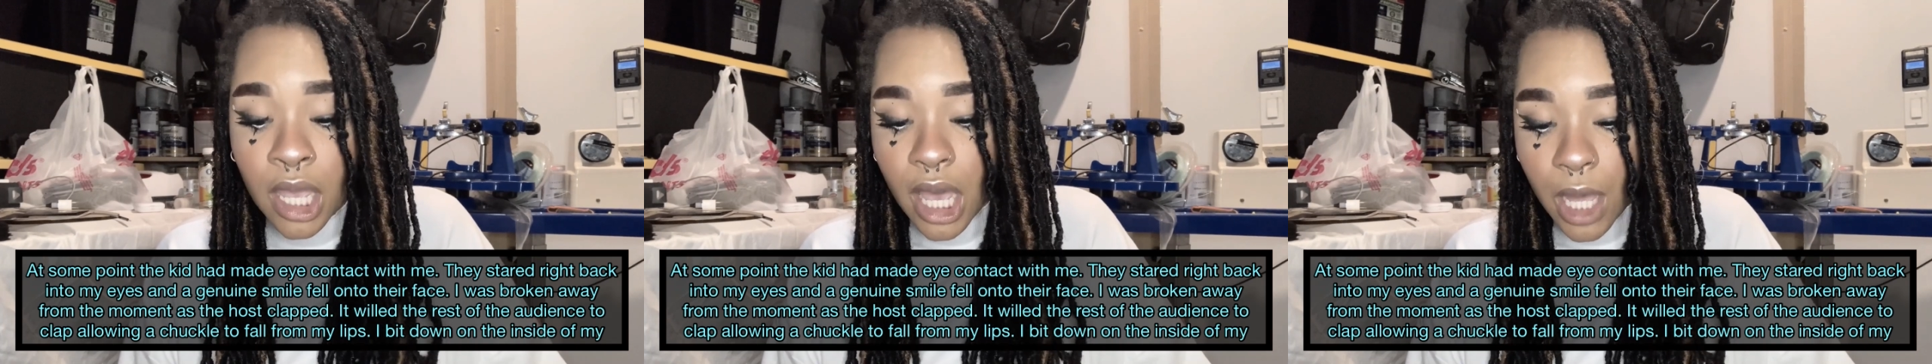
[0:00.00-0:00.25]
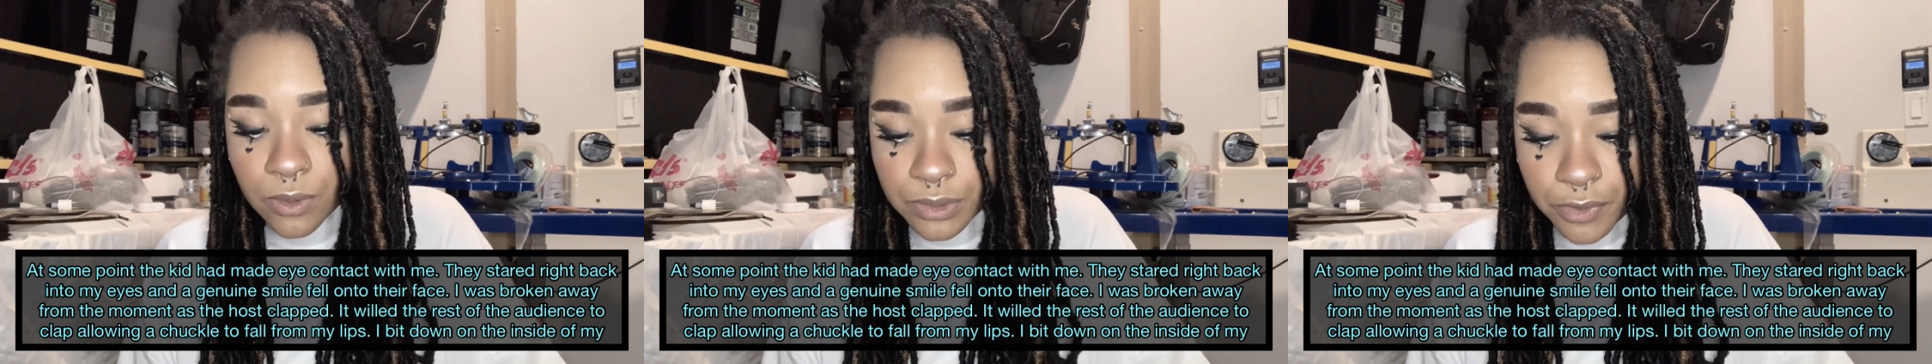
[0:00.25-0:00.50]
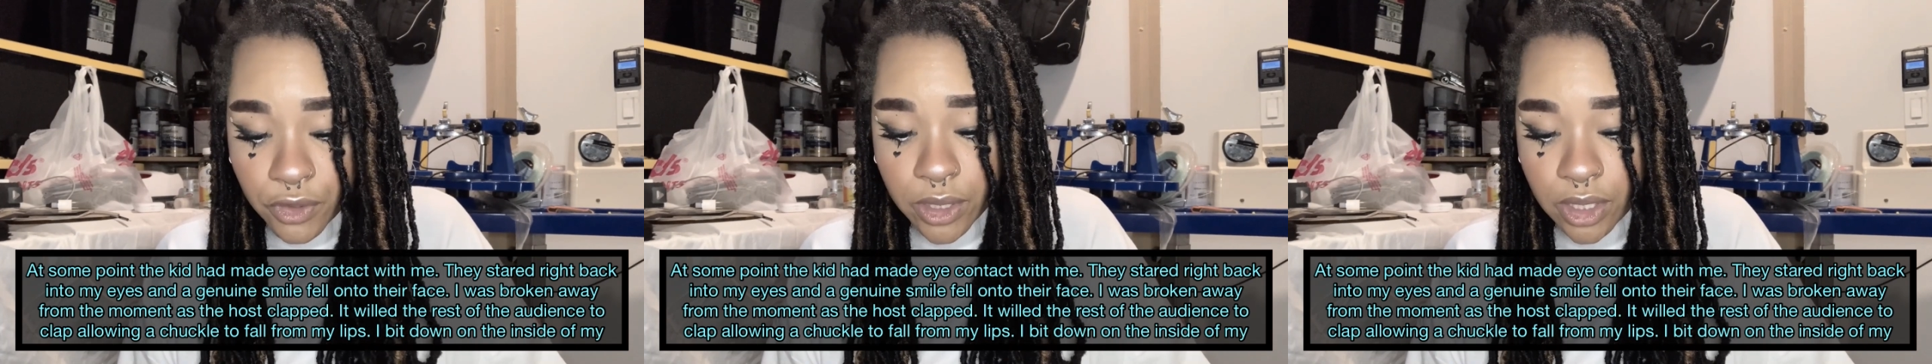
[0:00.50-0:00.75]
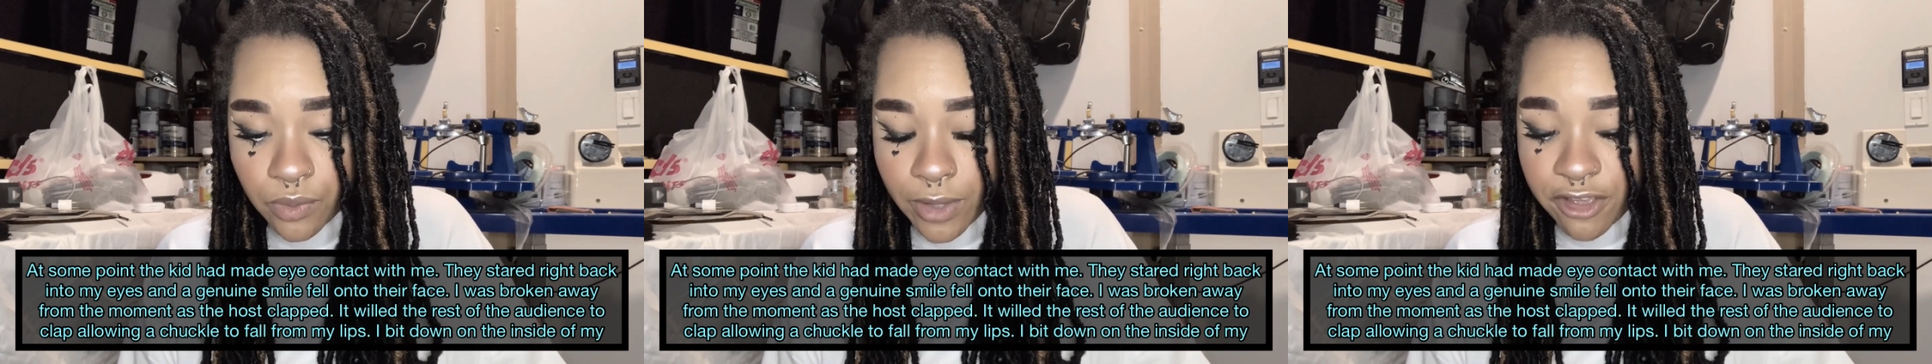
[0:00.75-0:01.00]
I was
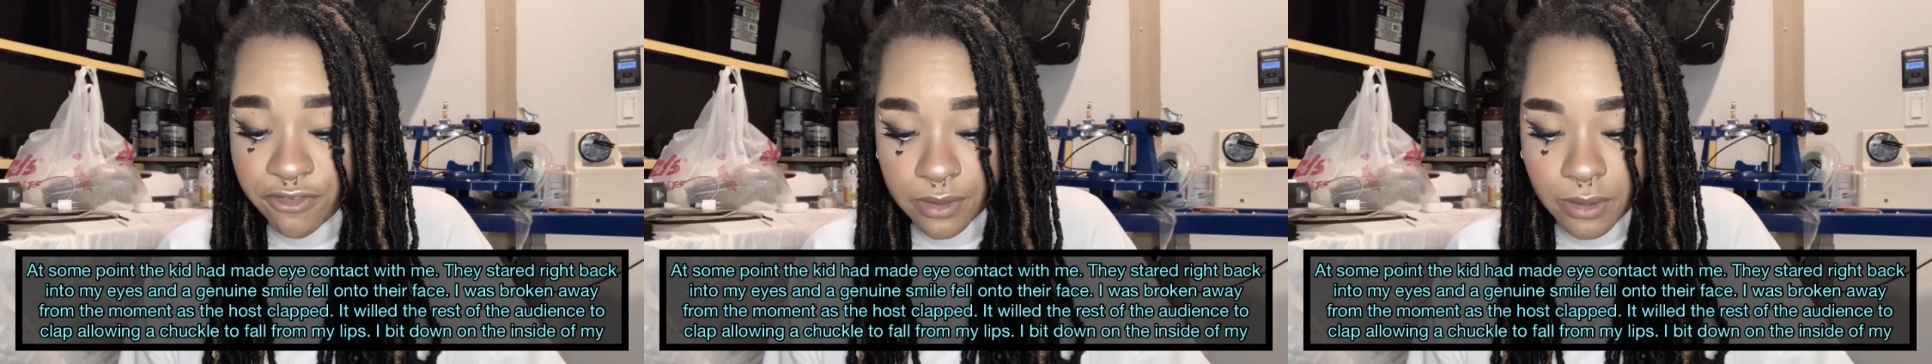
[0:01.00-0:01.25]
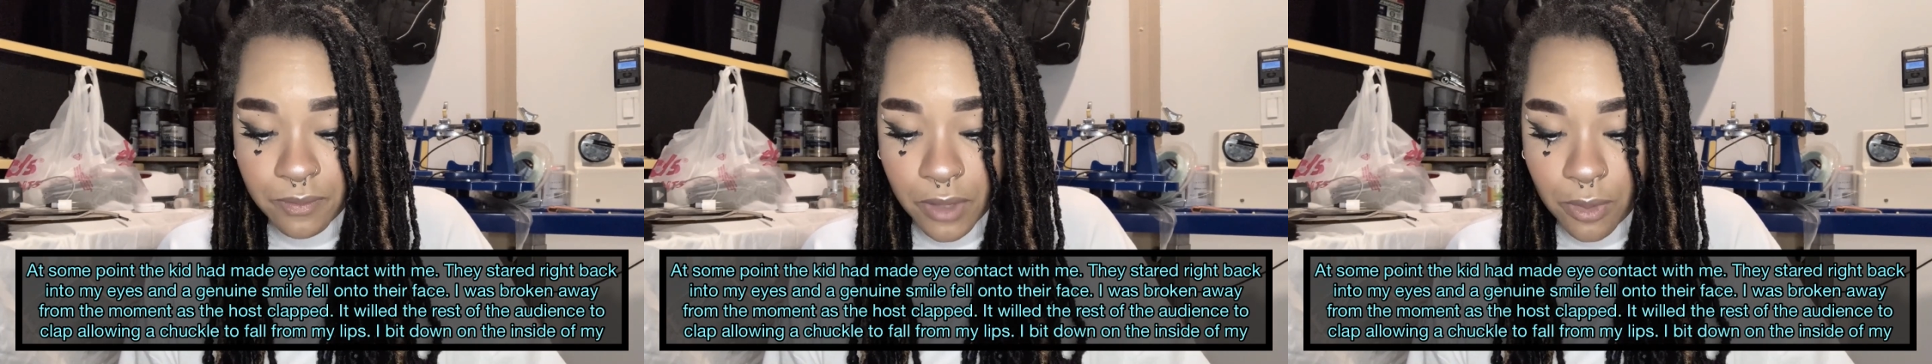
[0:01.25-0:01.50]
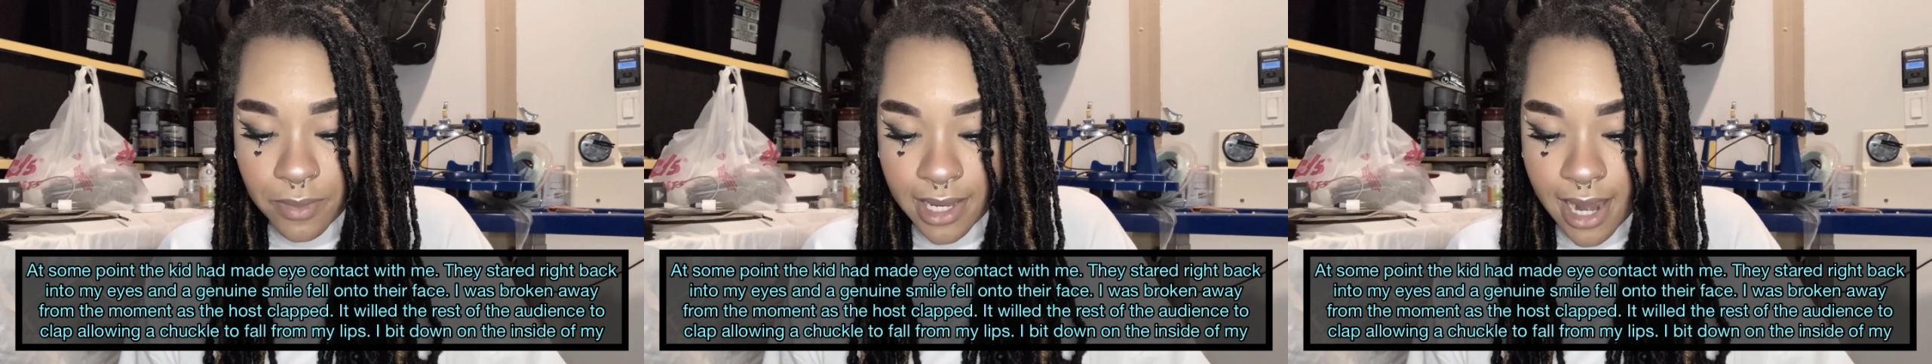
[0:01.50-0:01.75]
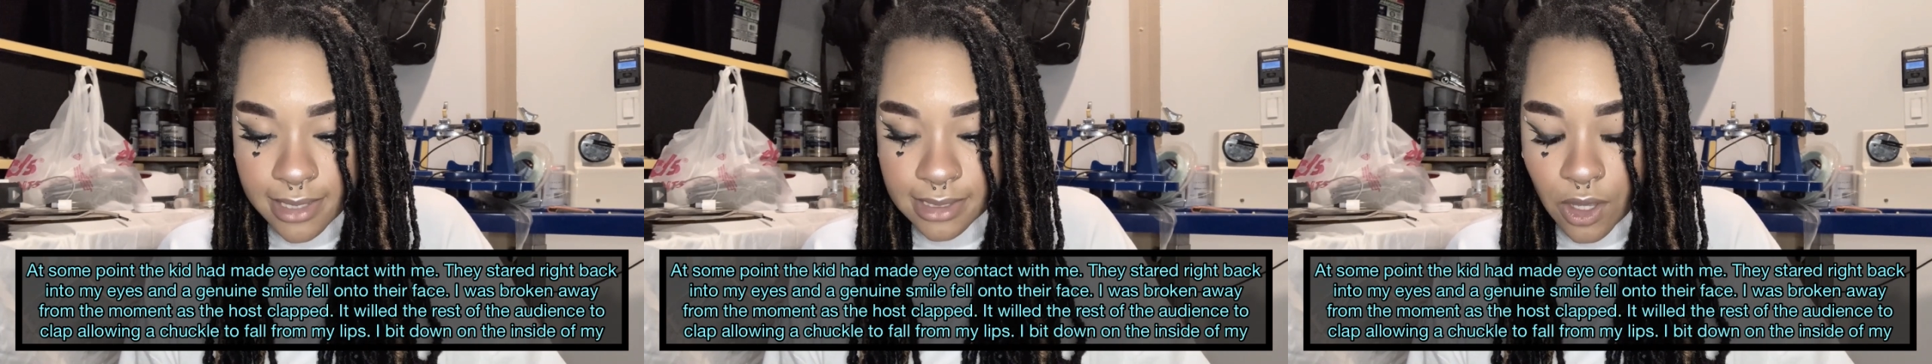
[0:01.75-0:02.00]
broken away from the moment
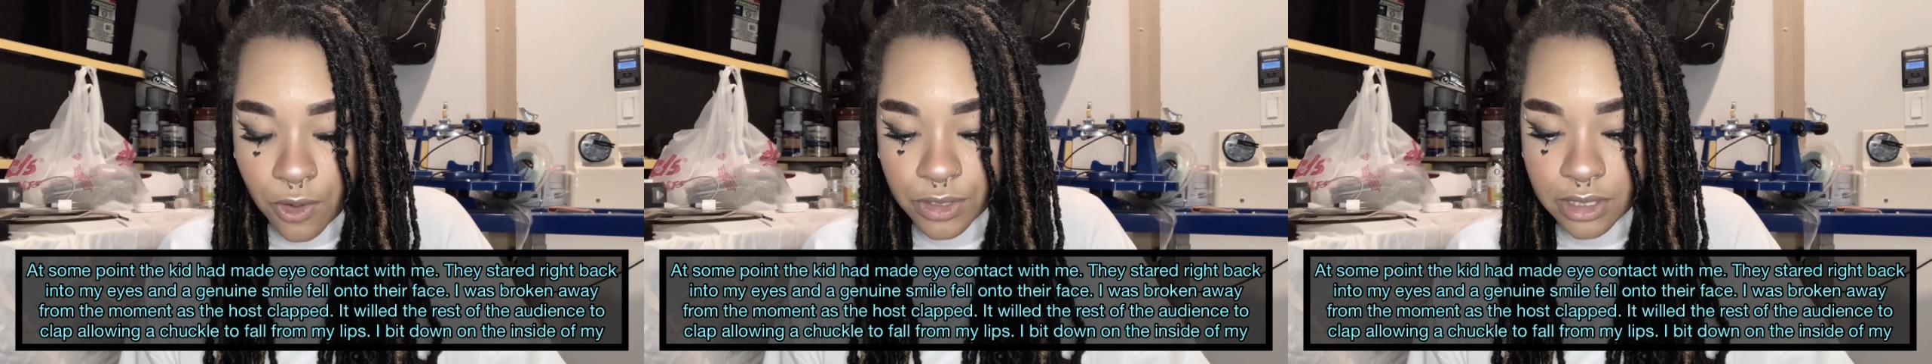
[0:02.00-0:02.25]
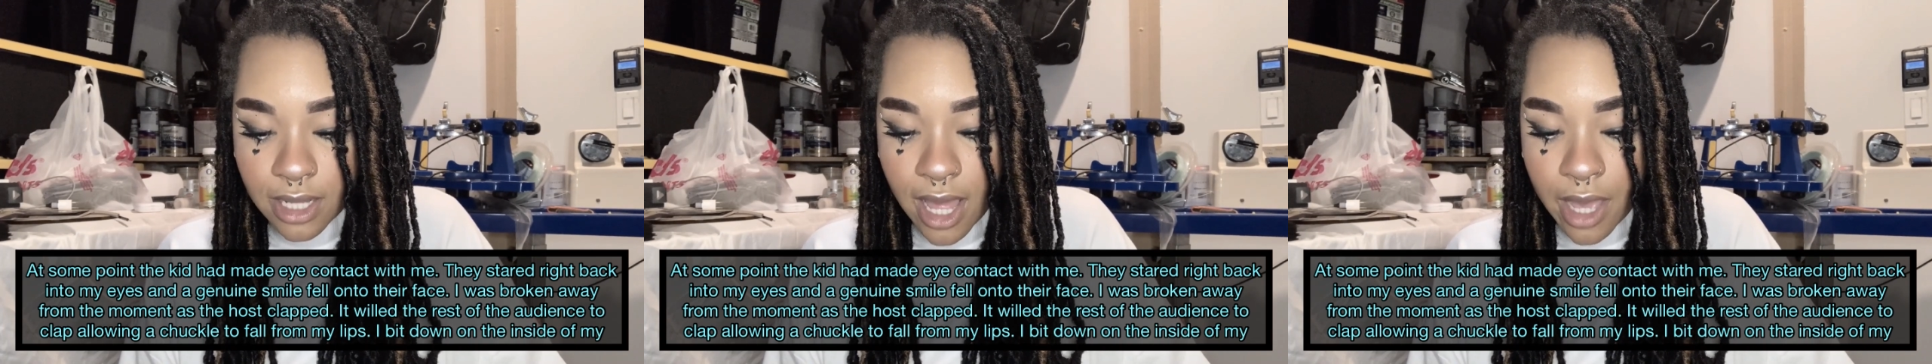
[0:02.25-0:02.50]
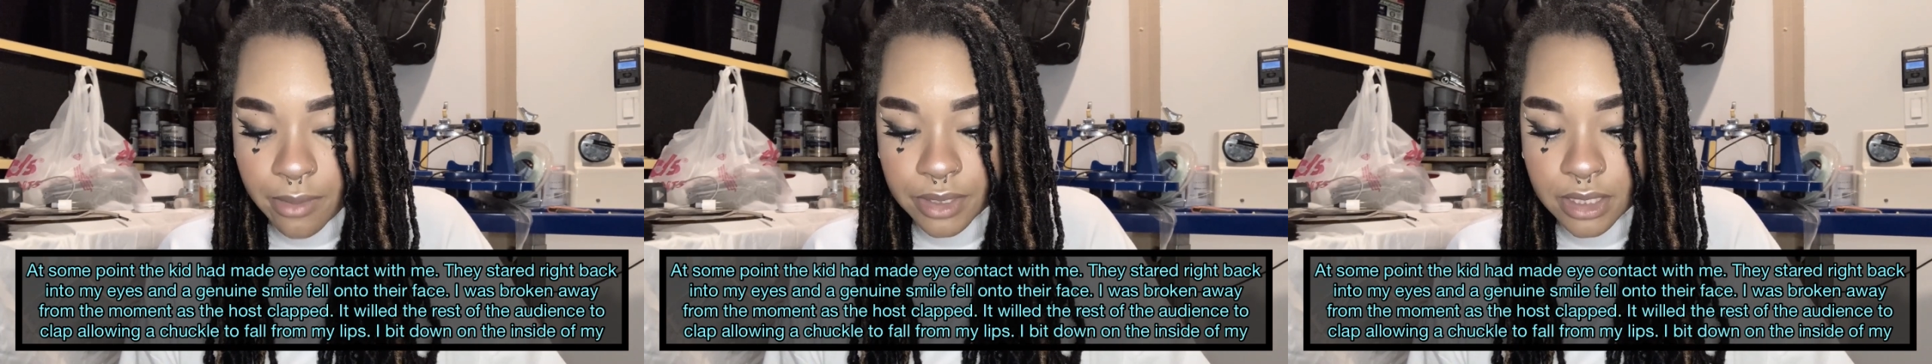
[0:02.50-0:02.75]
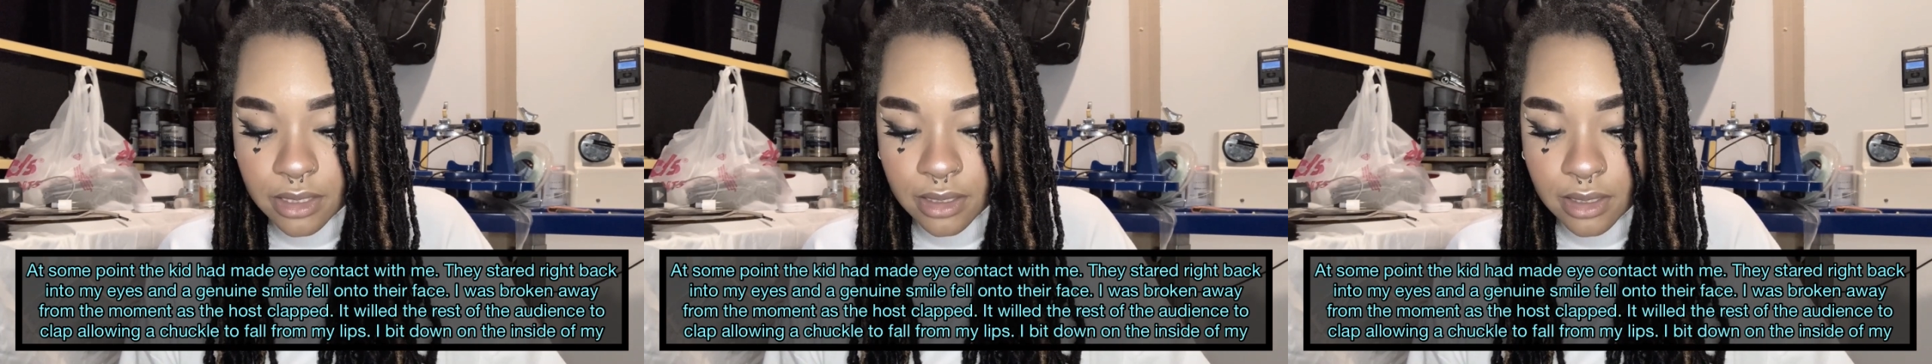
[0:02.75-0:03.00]
as the host clapped.